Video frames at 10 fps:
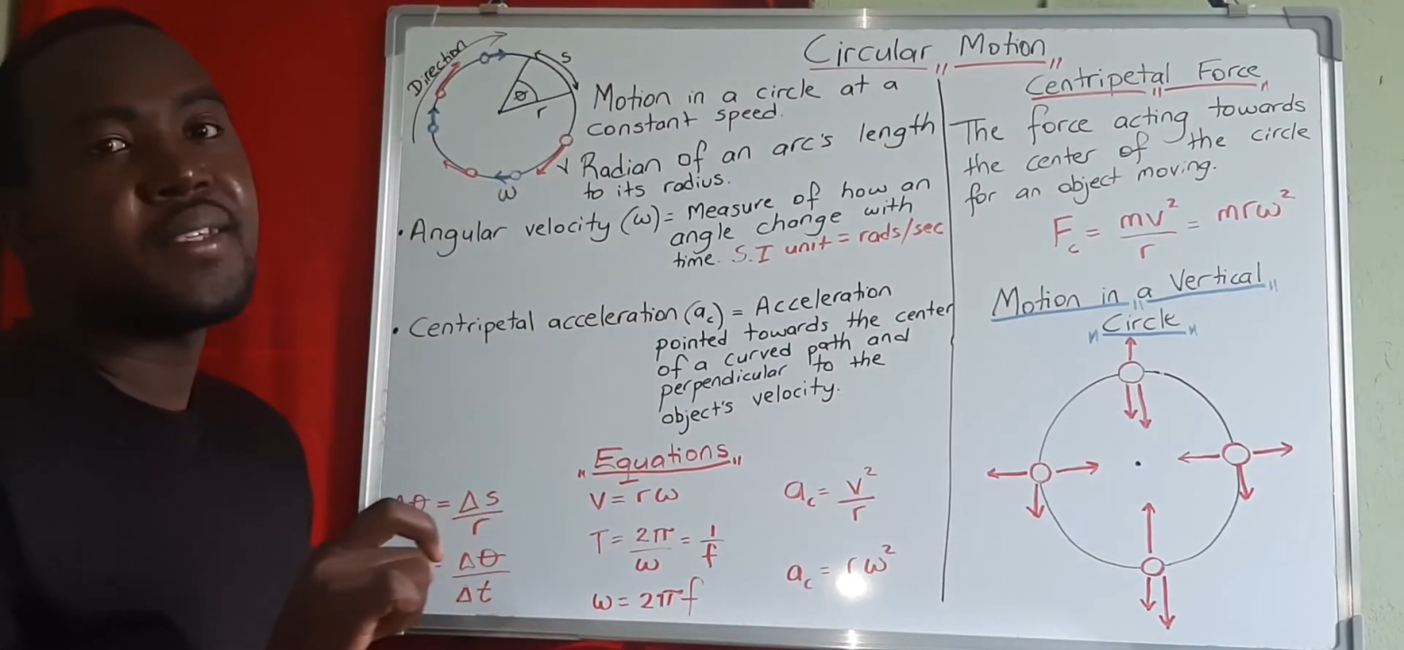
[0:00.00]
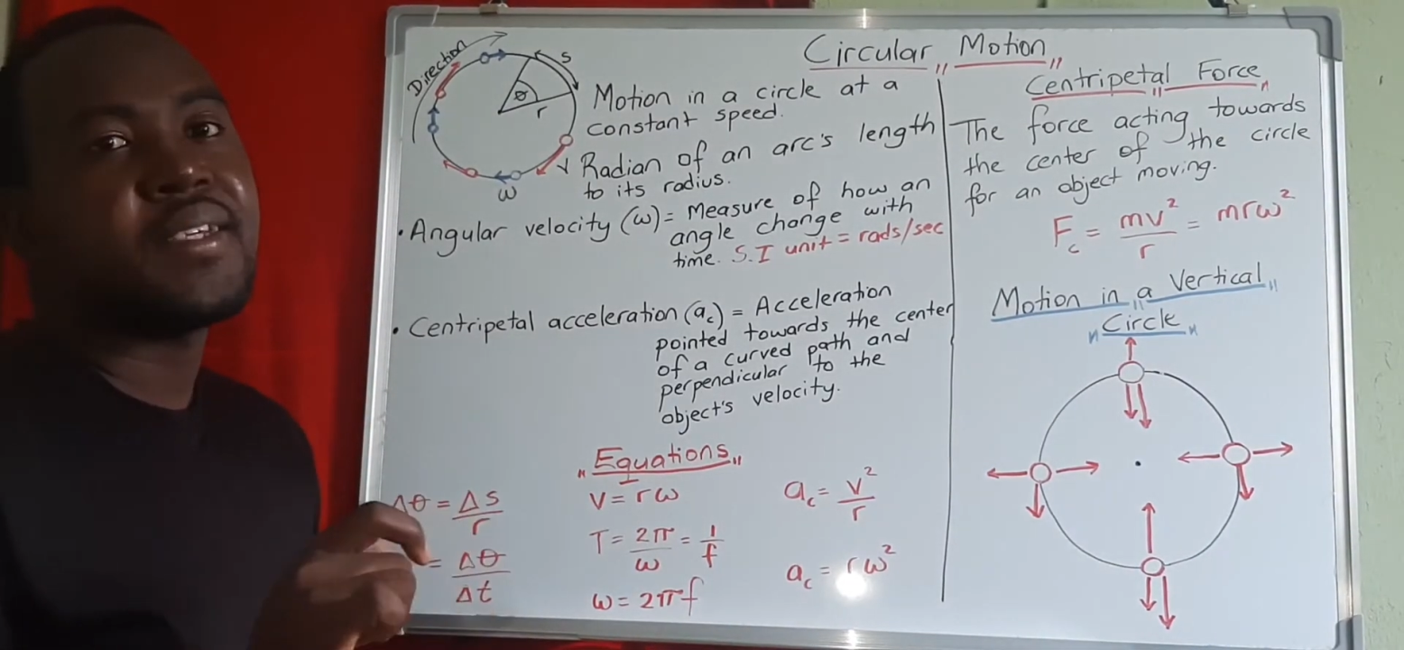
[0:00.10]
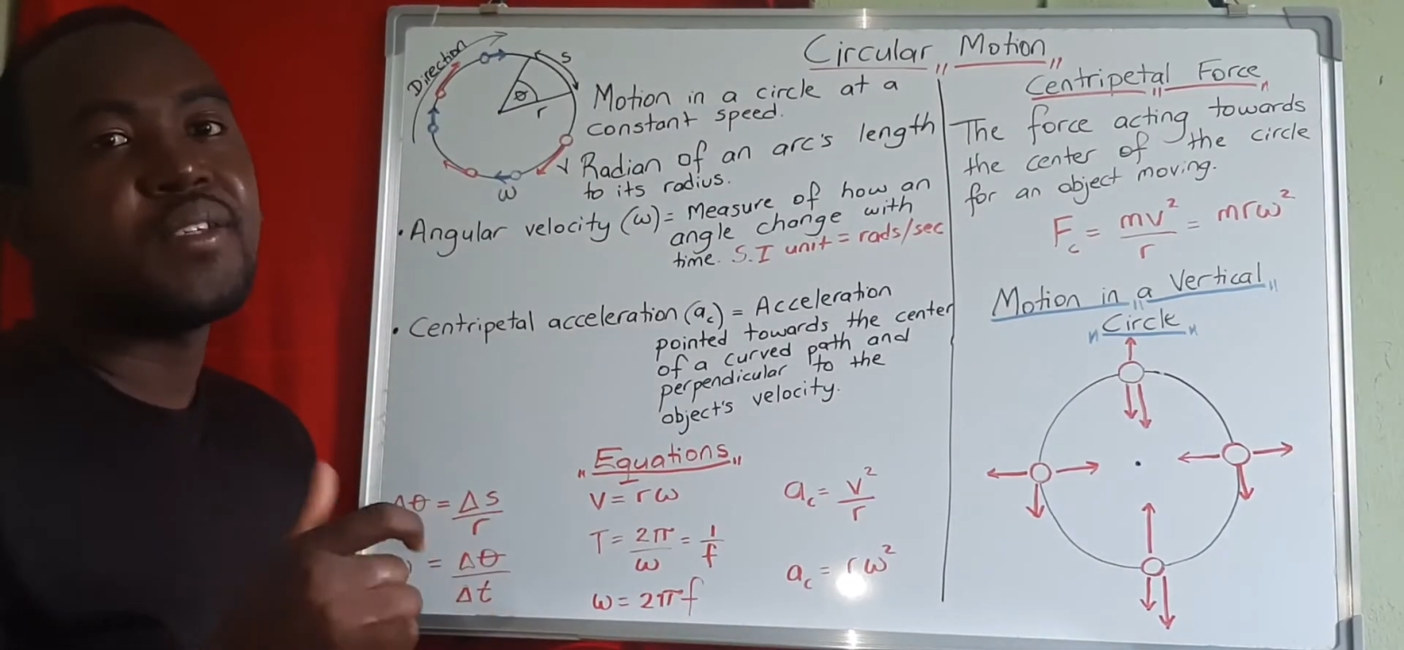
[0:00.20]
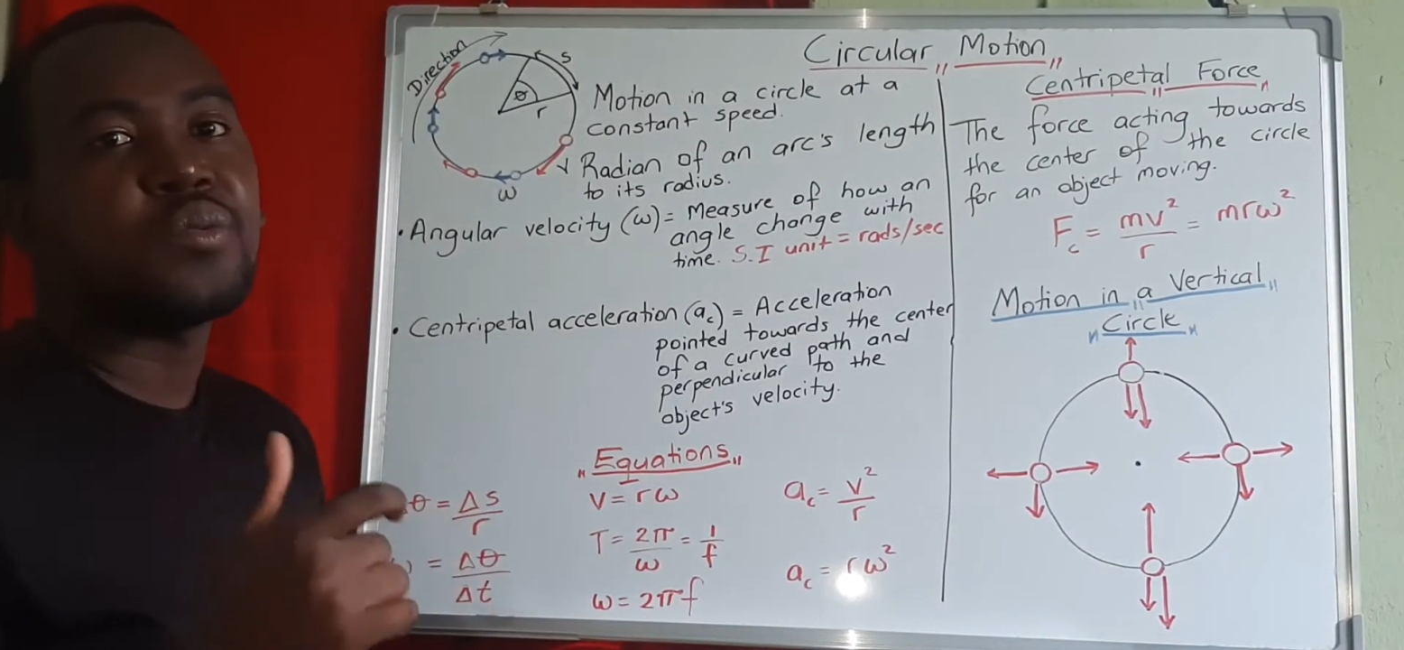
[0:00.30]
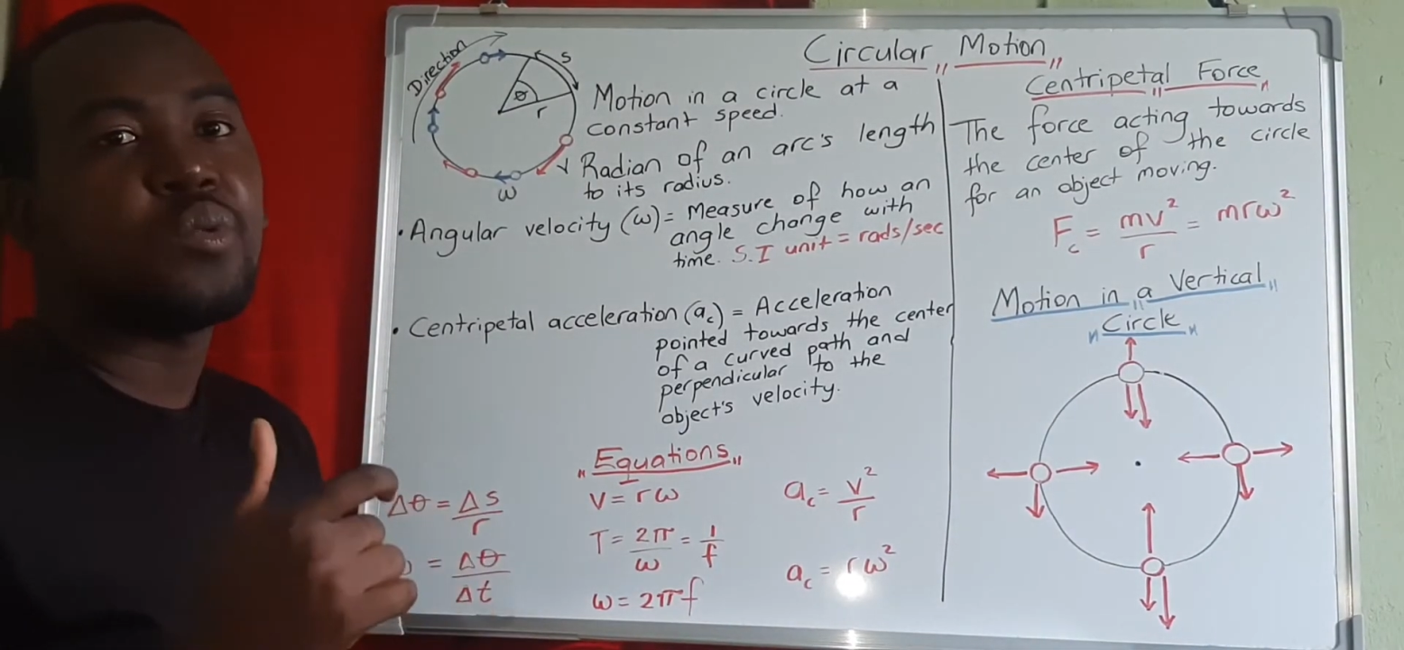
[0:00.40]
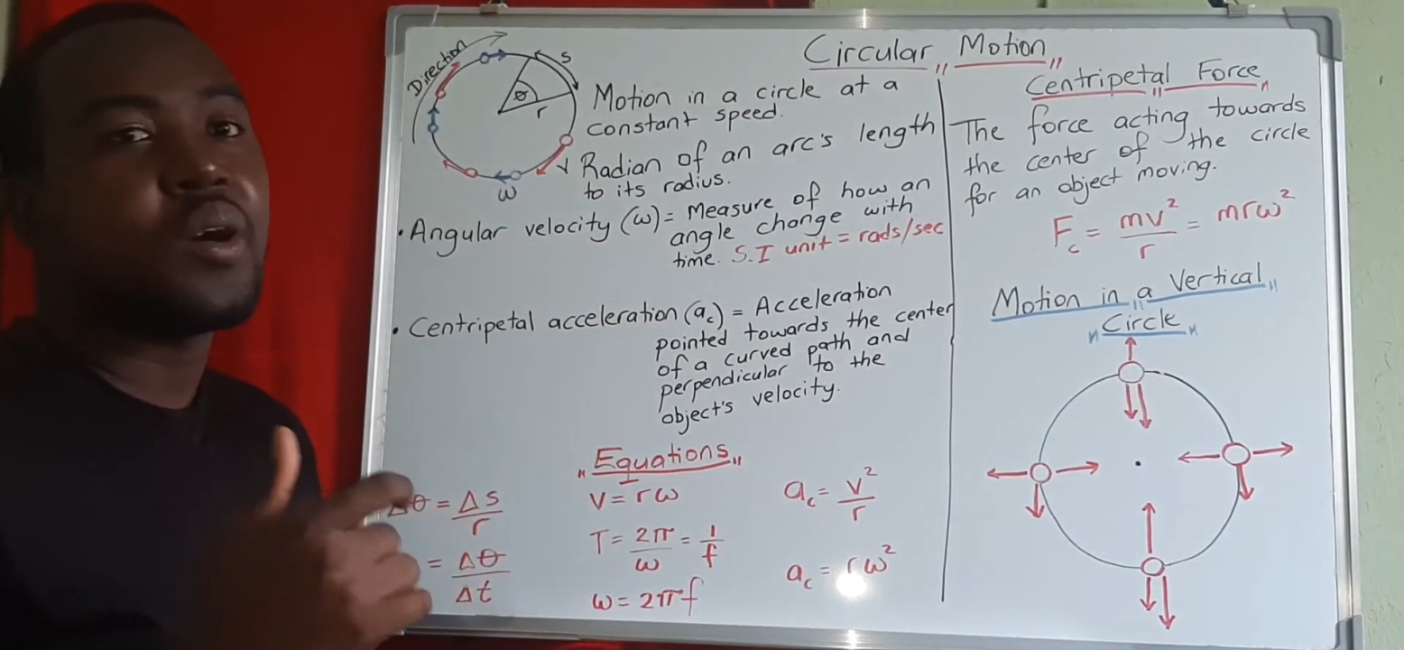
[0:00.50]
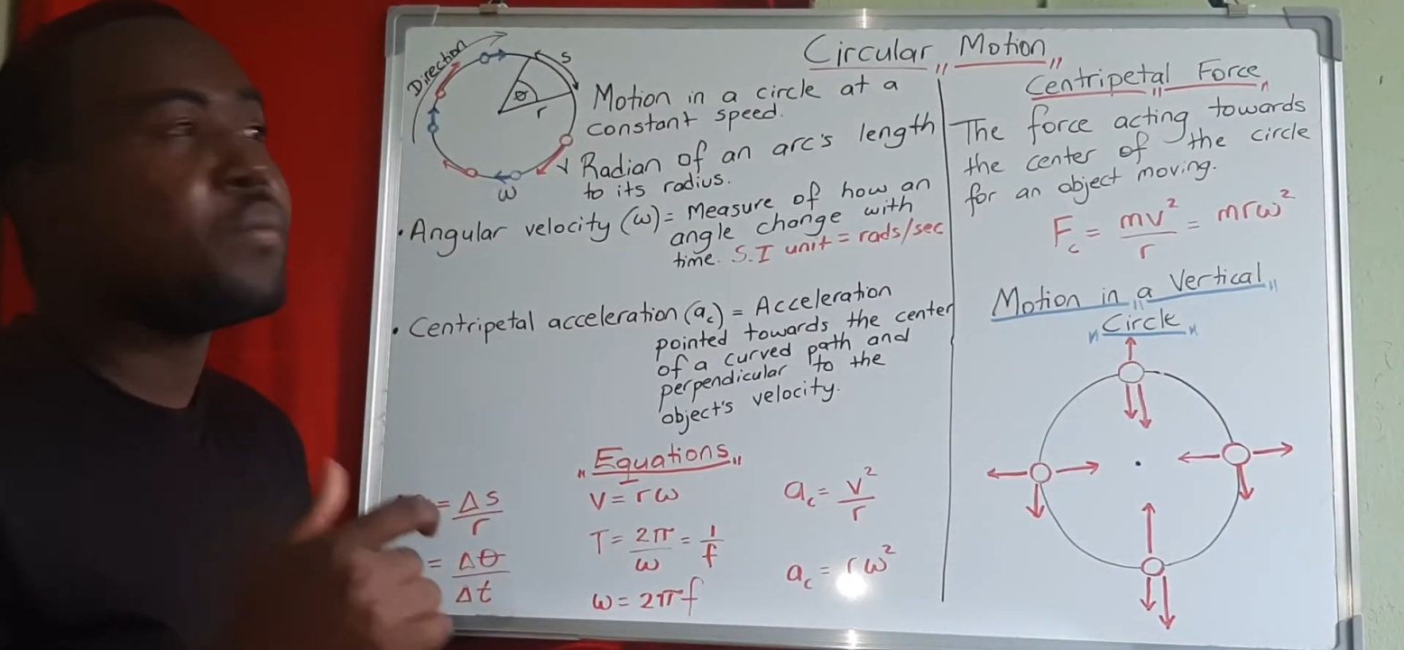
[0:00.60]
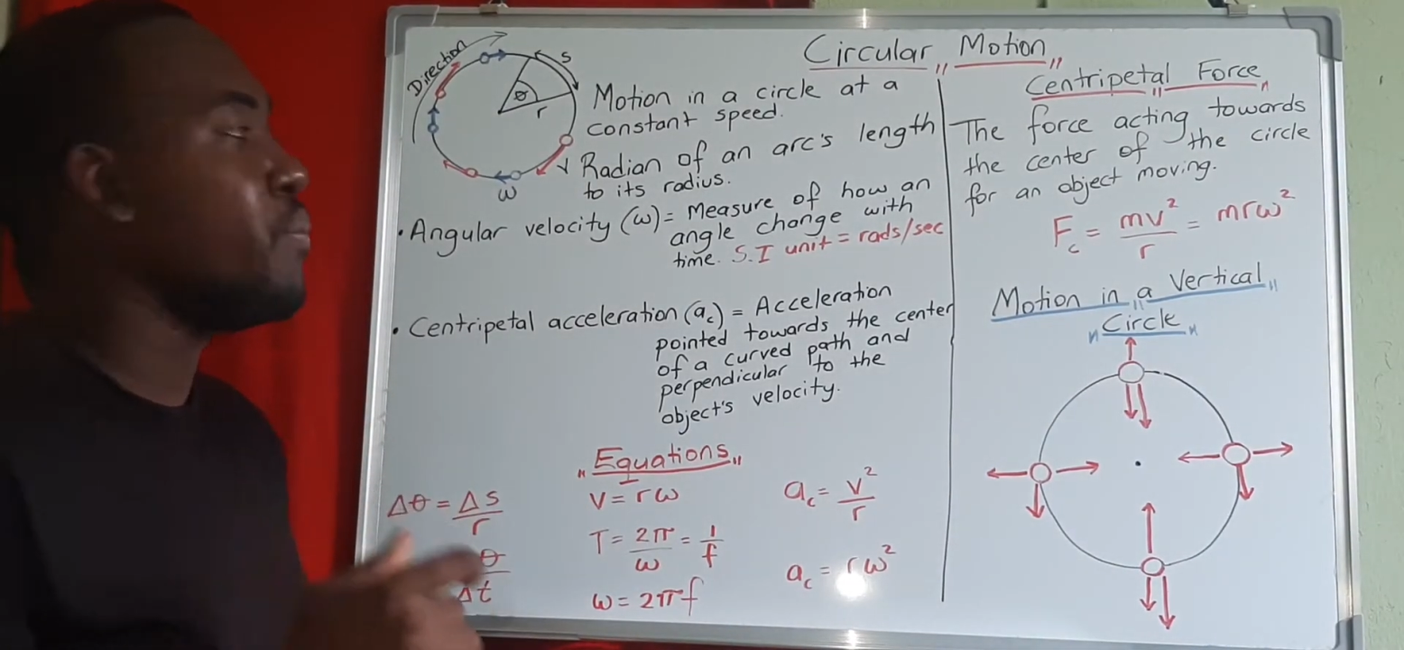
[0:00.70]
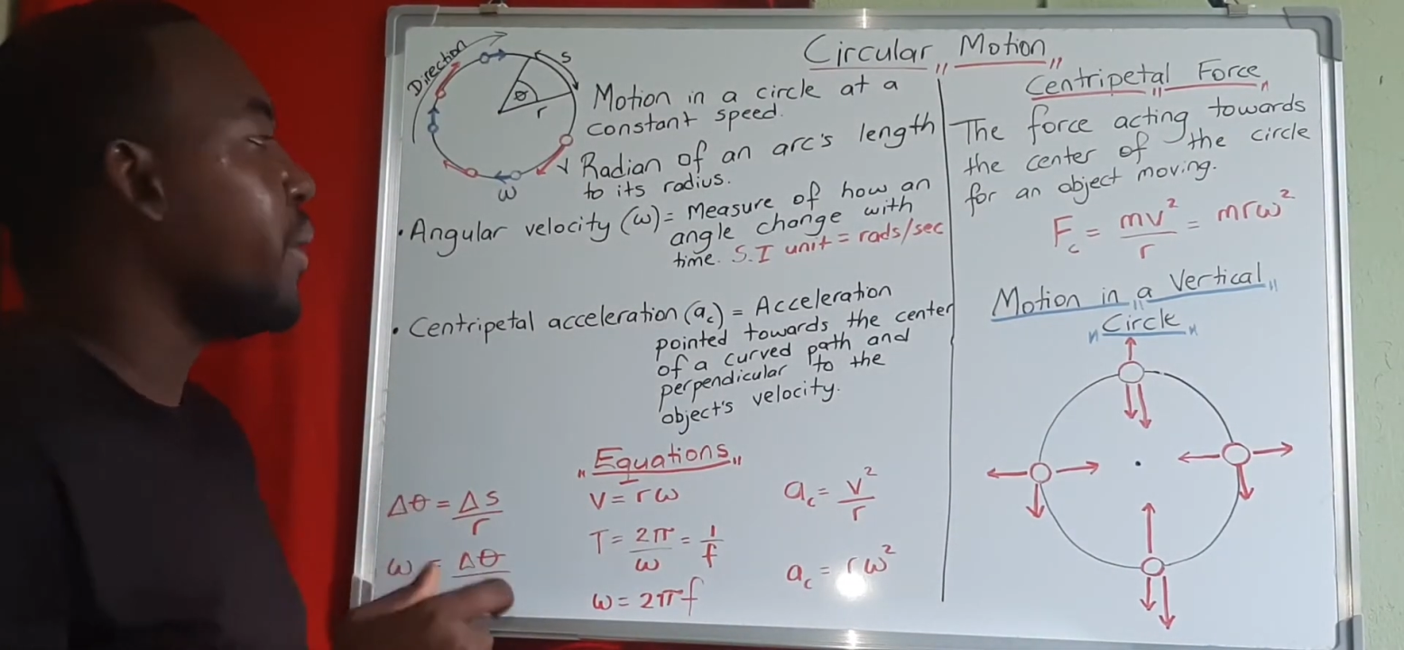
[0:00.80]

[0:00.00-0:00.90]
is what